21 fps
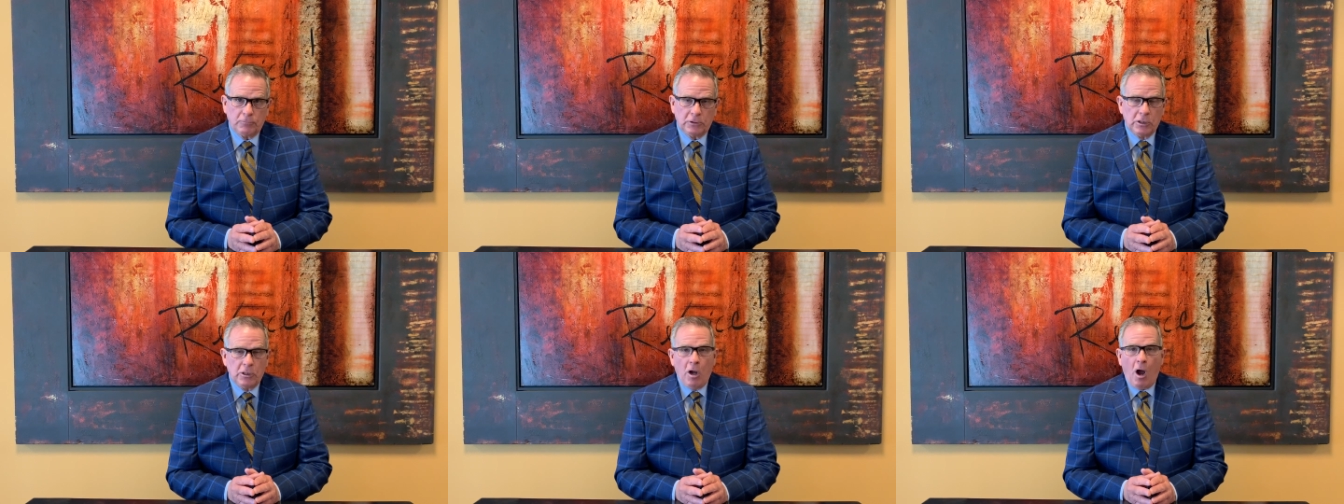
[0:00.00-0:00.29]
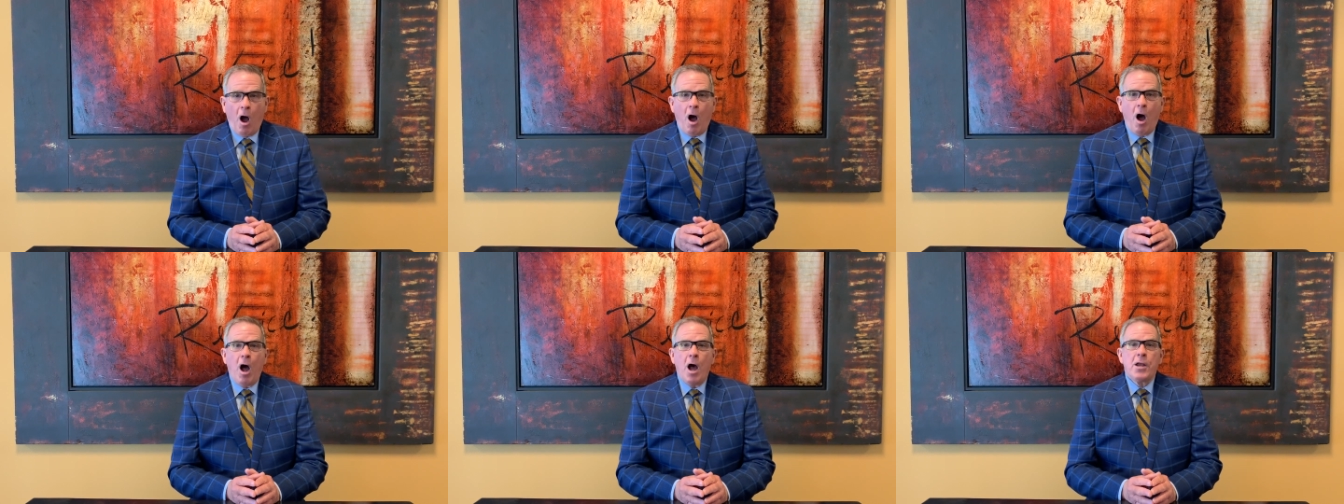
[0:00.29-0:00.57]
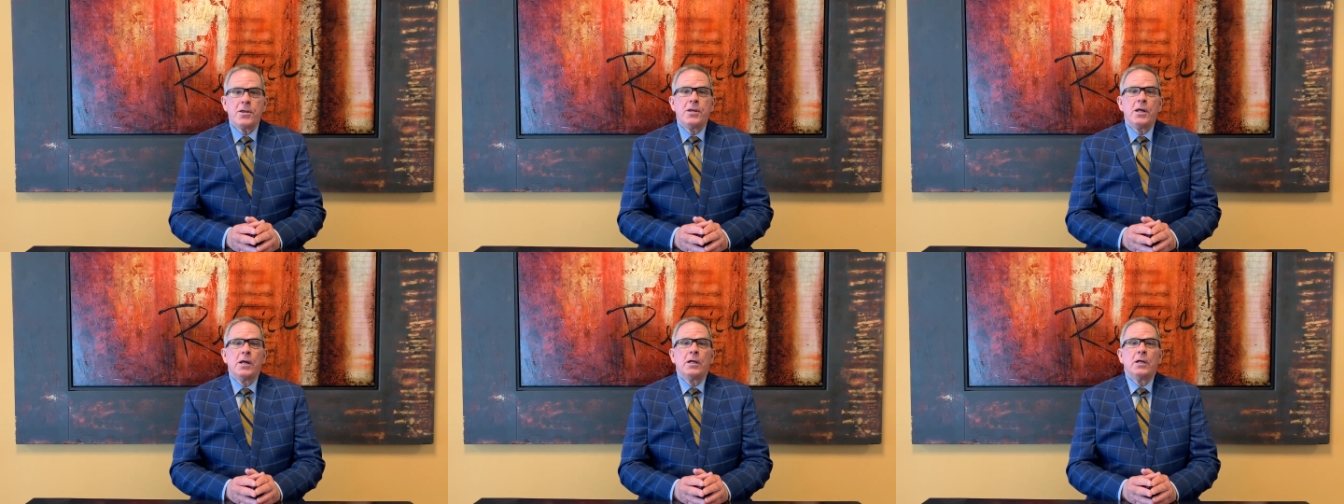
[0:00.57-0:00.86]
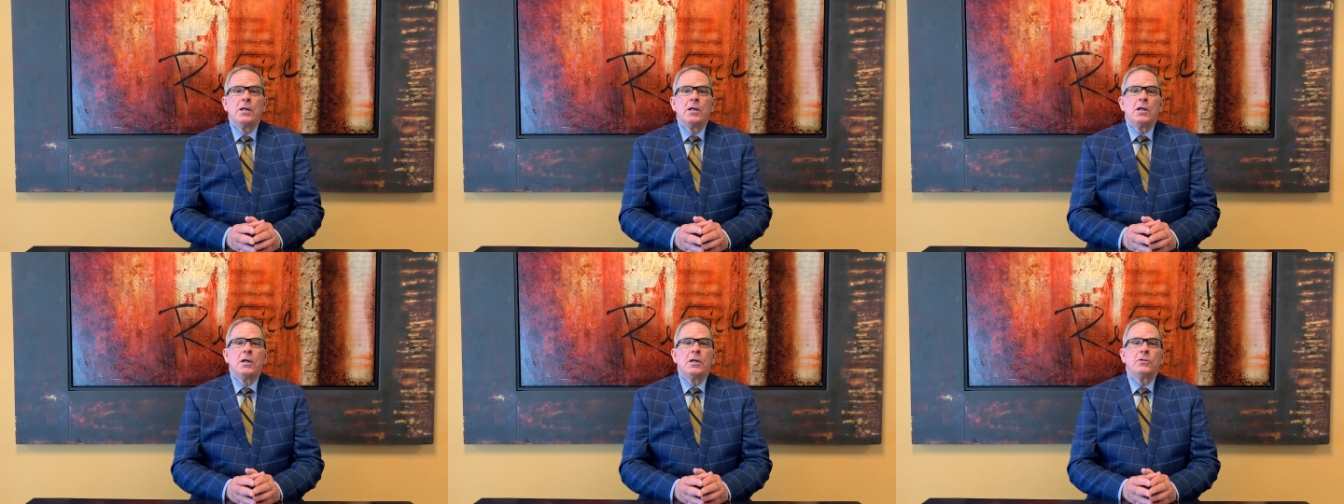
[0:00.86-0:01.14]
God
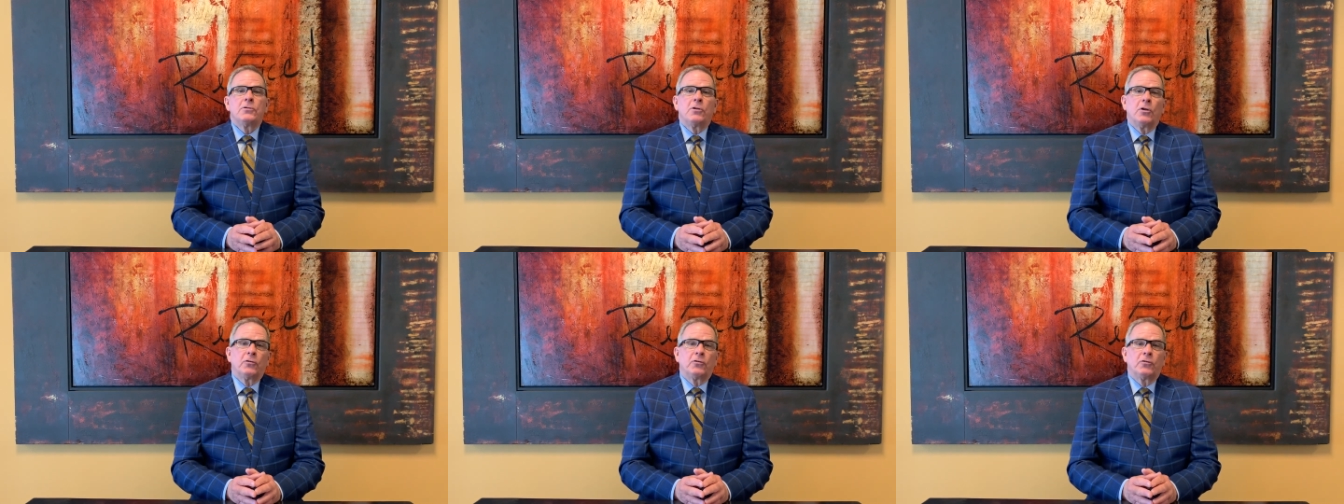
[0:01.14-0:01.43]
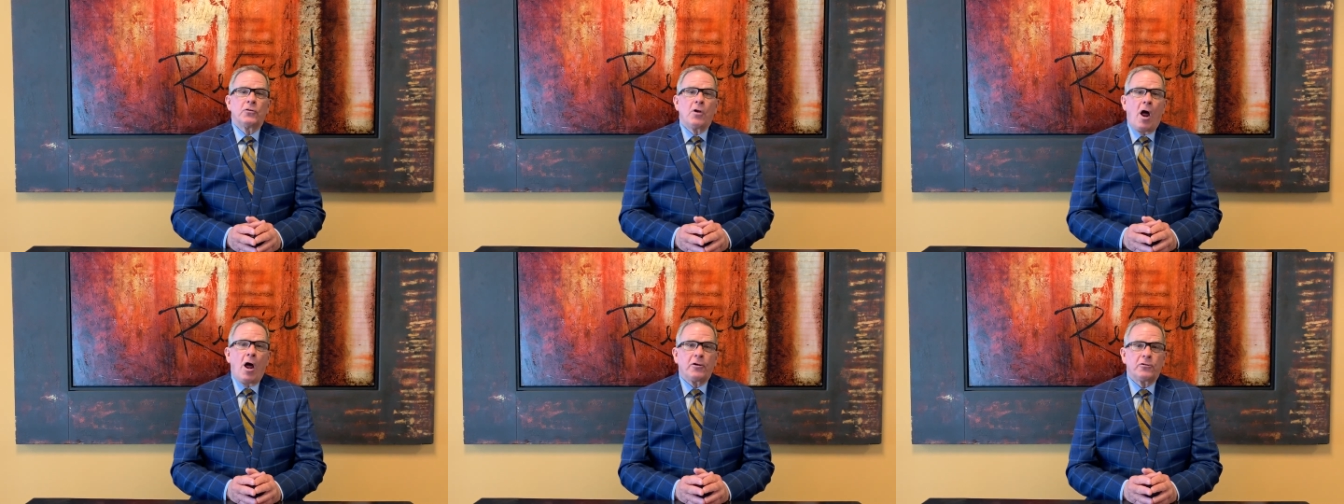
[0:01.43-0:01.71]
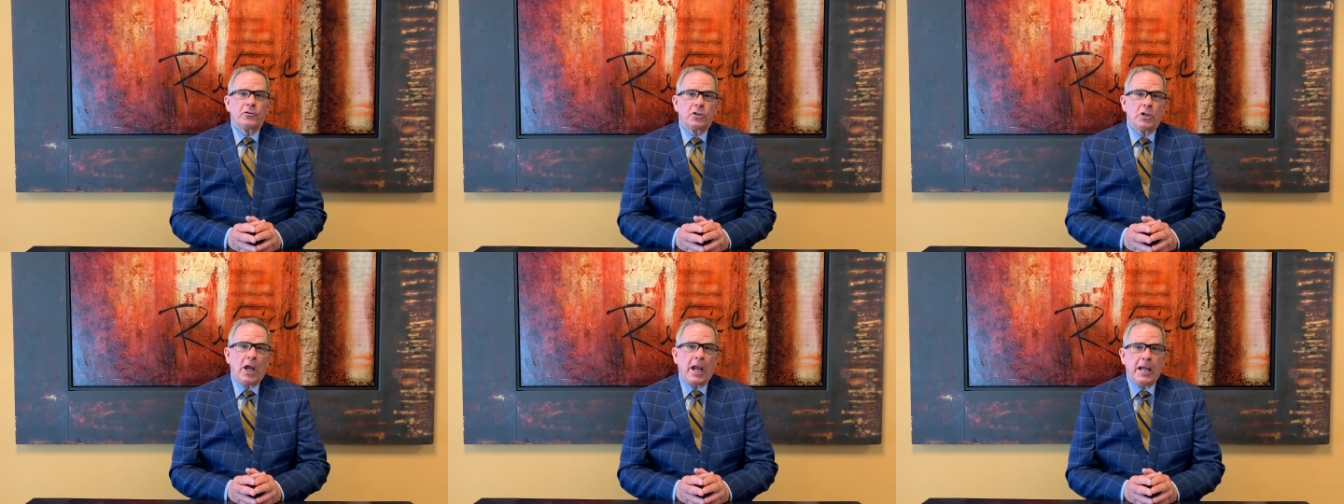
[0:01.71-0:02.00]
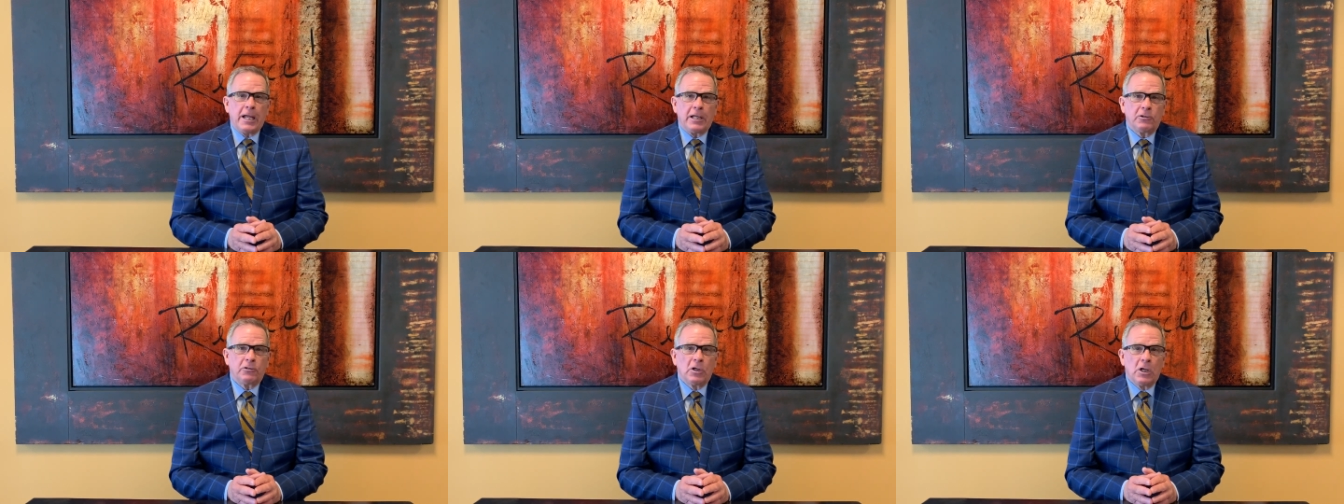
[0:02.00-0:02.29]
does not
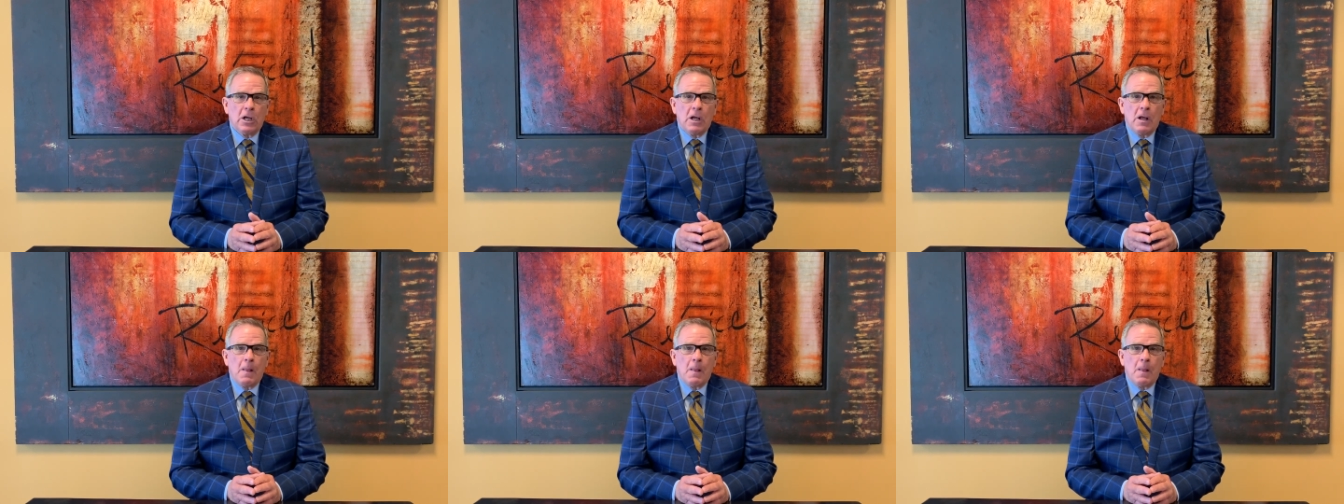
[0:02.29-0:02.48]
change.